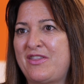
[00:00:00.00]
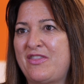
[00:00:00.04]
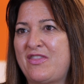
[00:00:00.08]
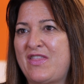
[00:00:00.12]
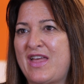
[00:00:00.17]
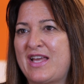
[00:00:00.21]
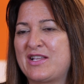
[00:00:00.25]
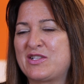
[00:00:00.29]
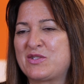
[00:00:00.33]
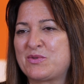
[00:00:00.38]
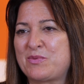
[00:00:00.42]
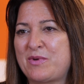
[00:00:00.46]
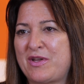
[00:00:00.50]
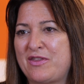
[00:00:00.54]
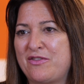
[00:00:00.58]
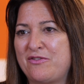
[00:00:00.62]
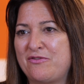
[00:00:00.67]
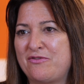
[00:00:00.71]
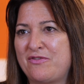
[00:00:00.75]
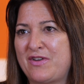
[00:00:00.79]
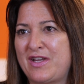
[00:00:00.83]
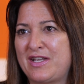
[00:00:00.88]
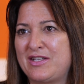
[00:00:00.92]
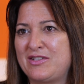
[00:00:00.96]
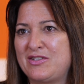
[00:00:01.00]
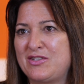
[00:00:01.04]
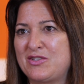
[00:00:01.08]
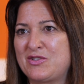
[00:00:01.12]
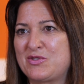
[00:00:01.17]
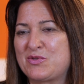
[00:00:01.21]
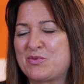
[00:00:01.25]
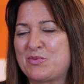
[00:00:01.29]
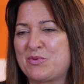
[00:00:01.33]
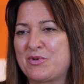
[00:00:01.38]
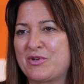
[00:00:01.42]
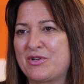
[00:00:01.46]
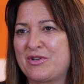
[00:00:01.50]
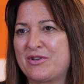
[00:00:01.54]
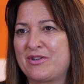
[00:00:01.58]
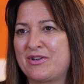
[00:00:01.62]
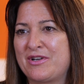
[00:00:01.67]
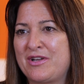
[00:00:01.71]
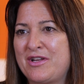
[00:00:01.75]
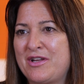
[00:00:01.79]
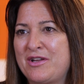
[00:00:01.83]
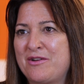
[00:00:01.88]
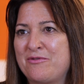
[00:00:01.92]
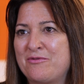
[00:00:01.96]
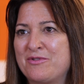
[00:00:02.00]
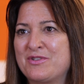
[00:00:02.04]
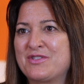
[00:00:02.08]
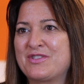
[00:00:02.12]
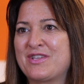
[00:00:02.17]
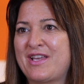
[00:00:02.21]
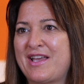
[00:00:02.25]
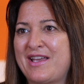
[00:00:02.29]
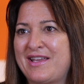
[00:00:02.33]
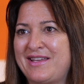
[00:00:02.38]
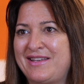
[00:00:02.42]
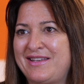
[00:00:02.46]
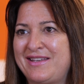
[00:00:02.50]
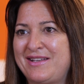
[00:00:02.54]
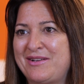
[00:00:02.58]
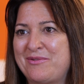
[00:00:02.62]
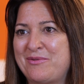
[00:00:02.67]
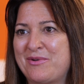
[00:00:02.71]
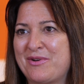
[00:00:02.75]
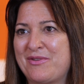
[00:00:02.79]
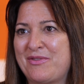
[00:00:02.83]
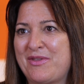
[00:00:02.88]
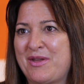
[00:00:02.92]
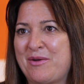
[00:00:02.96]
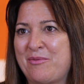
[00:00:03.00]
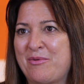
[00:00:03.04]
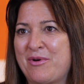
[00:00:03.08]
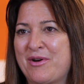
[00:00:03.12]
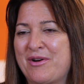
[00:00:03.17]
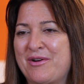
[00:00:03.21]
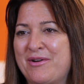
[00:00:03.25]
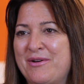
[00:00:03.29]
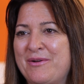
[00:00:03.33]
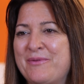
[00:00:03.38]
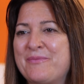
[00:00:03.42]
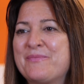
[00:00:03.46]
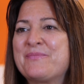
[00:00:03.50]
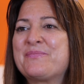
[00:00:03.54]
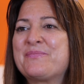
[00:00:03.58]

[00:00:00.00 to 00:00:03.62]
and that's why the findings were residing where they were?